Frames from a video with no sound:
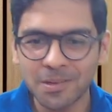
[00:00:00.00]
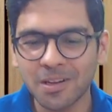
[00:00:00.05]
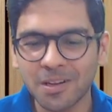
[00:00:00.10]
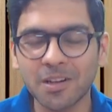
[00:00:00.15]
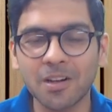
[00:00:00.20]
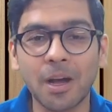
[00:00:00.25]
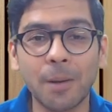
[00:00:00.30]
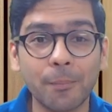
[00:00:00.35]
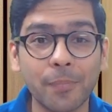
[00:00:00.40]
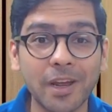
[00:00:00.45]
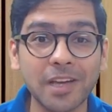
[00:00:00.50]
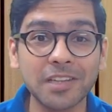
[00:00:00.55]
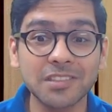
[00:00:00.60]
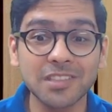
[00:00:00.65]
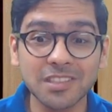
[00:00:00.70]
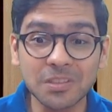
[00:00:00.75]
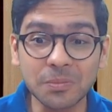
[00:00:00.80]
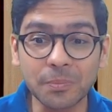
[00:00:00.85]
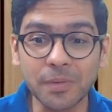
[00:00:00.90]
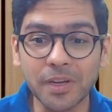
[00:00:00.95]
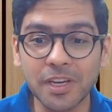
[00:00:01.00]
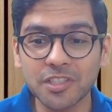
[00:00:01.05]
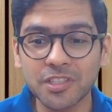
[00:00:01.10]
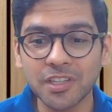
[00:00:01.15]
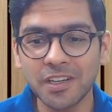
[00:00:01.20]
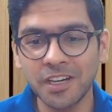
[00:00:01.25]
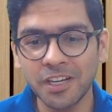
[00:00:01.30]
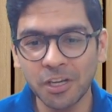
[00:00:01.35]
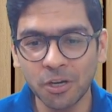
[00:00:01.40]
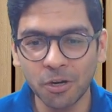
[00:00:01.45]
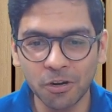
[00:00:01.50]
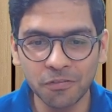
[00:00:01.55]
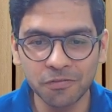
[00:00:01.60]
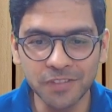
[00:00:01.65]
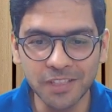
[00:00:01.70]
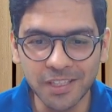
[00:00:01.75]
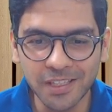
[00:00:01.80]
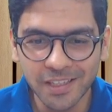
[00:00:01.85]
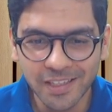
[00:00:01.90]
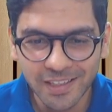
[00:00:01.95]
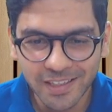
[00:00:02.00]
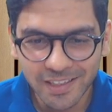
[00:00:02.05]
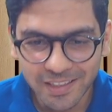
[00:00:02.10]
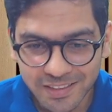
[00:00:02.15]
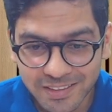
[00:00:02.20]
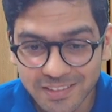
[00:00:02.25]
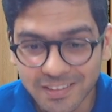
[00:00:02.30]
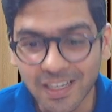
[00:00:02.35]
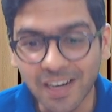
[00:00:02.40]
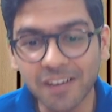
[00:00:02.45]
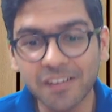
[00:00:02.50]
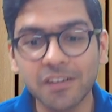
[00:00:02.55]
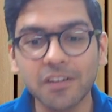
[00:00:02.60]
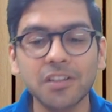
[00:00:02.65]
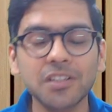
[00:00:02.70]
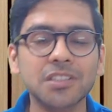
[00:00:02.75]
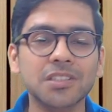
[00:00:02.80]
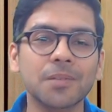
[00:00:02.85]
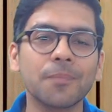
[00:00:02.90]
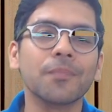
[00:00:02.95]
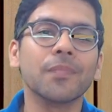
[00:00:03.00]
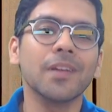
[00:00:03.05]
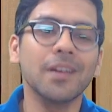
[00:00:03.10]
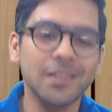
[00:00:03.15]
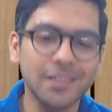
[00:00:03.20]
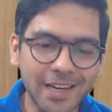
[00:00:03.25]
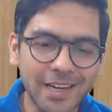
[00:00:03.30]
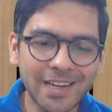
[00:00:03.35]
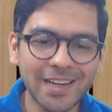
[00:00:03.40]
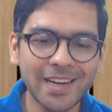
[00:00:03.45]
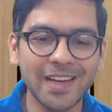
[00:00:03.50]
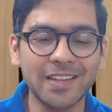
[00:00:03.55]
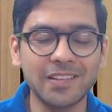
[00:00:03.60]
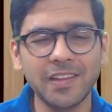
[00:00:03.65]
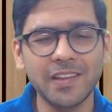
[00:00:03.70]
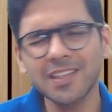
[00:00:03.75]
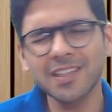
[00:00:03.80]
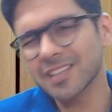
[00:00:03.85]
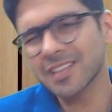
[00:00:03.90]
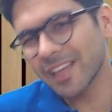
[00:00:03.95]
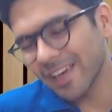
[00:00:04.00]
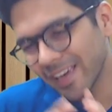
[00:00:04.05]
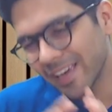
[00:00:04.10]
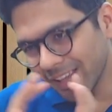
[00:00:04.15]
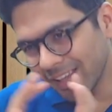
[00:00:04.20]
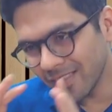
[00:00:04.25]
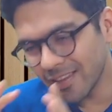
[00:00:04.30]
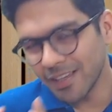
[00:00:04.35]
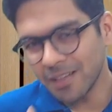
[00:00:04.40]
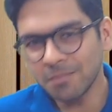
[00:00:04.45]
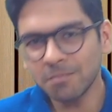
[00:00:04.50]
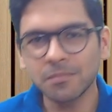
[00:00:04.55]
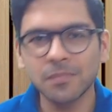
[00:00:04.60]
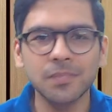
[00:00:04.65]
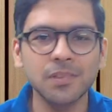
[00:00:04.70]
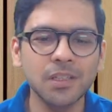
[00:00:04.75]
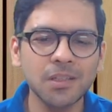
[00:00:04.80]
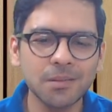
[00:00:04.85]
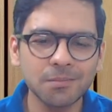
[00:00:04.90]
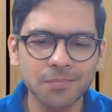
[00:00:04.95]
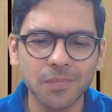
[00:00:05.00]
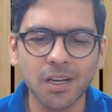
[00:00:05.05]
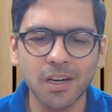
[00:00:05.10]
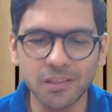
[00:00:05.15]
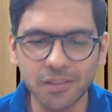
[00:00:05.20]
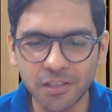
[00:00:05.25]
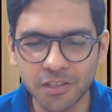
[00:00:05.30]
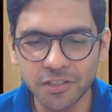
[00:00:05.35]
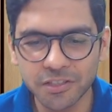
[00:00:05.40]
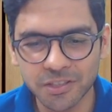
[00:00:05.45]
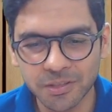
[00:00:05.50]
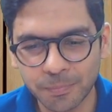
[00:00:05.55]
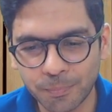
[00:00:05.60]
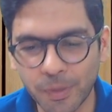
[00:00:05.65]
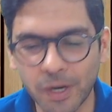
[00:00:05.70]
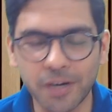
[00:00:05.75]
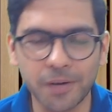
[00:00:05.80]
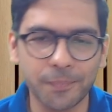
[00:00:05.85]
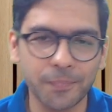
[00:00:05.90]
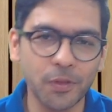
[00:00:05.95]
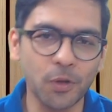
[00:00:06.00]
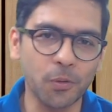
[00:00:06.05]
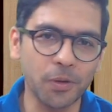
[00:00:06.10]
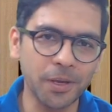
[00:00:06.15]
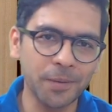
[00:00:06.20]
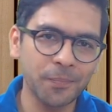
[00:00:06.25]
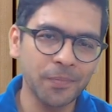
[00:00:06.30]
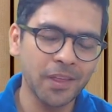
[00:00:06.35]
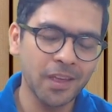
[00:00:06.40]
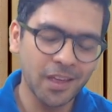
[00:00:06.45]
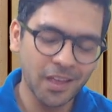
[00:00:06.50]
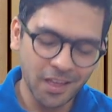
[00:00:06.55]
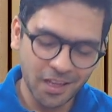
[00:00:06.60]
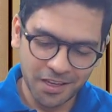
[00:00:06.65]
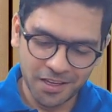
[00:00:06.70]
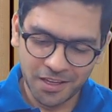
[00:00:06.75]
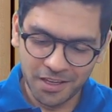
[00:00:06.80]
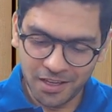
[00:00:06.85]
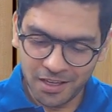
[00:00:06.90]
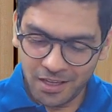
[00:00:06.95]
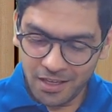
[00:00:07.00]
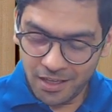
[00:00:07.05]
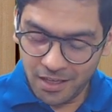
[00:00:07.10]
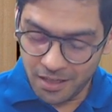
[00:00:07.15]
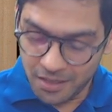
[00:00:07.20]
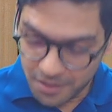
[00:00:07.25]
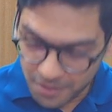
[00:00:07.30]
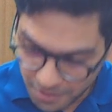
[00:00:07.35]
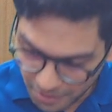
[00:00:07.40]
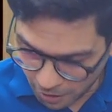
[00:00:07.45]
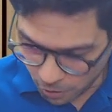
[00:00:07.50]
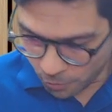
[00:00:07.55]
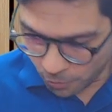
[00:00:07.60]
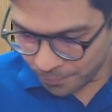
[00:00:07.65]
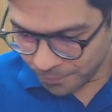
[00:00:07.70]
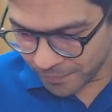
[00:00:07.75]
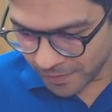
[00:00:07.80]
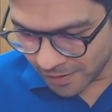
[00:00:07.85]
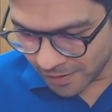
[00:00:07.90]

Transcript: comprises majorly of the standards, then ethics, and then the others part. Okay, now,